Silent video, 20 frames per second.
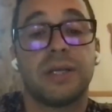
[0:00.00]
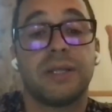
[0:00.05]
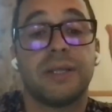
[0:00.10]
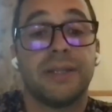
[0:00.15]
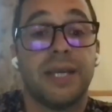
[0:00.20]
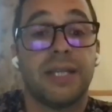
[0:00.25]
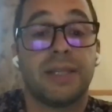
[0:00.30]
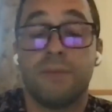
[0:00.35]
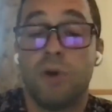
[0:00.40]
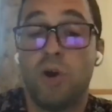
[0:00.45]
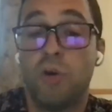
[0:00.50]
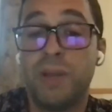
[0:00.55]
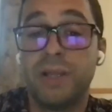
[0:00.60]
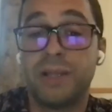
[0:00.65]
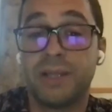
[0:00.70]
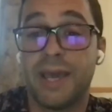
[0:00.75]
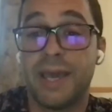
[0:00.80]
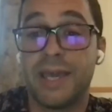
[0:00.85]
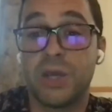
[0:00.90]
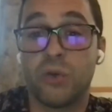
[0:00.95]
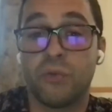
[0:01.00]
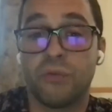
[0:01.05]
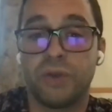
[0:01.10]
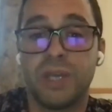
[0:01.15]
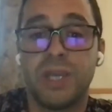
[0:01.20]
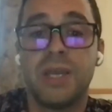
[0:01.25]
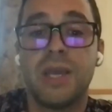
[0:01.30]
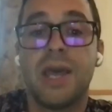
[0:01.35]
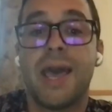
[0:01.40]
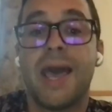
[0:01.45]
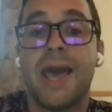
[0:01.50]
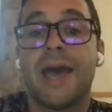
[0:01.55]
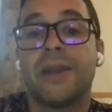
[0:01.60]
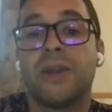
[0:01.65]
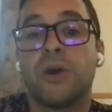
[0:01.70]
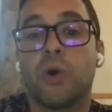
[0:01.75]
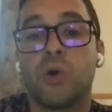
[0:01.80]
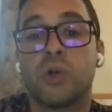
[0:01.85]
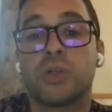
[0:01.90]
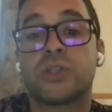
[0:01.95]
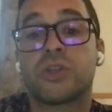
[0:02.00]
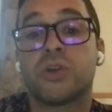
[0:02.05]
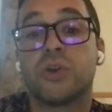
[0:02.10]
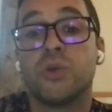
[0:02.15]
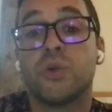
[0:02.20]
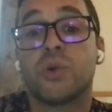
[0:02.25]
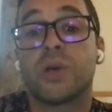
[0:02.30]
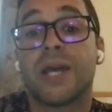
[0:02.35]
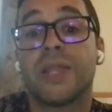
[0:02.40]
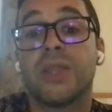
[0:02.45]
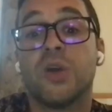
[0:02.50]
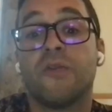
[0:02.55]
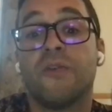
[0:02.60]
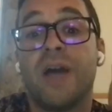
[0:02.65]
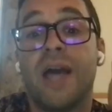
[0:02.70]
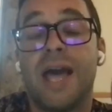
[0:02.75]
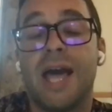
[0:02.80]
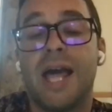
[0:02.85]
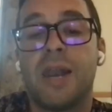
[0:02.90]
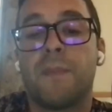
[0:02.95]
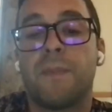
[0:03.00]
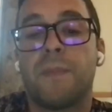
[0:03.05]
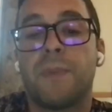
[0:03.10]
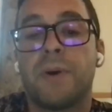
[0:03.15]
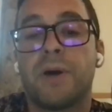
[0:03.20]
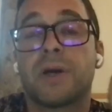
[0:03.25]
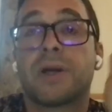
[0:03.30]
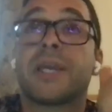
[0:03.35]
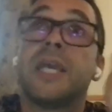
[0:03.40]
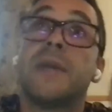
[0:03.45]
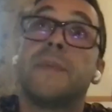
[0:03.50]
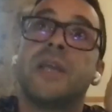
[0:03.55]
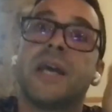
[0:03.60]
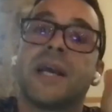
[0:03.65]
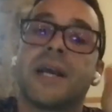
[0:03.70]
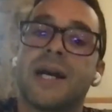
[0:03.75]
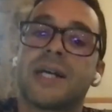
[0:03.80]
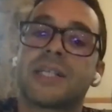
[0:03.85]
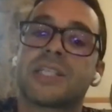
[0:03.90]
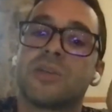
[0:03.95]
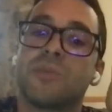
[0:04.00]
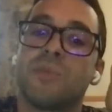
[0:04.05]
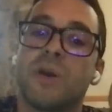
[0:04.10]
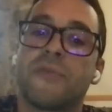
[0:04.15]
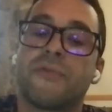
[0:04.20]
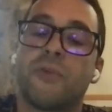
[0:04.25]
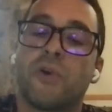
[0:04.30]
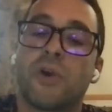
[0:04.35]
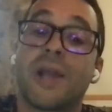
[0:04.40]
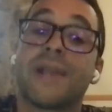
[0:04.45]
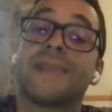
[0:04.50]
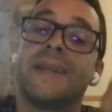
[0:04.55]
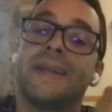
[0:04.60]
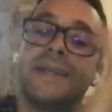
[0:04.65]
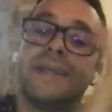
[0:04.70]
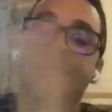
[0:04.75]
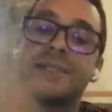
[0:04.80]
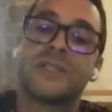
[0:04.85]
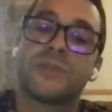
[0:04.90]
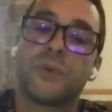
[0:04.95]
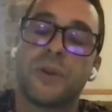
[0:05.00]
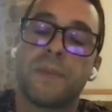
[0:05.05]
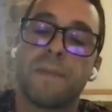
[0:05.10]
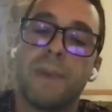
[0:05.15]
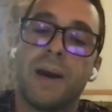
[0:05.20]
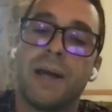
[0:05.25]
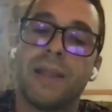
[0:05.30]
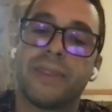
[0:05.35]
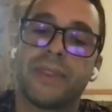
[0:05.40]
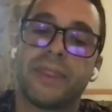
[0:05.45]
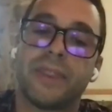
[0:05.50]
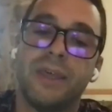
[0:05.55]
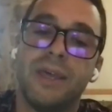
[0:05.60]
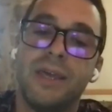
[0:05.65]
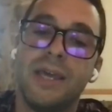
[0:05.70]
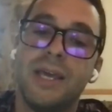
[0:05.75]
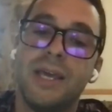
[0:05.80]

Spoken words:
in that moment AOV, and also you kind of help keep the customer for at least 3 months.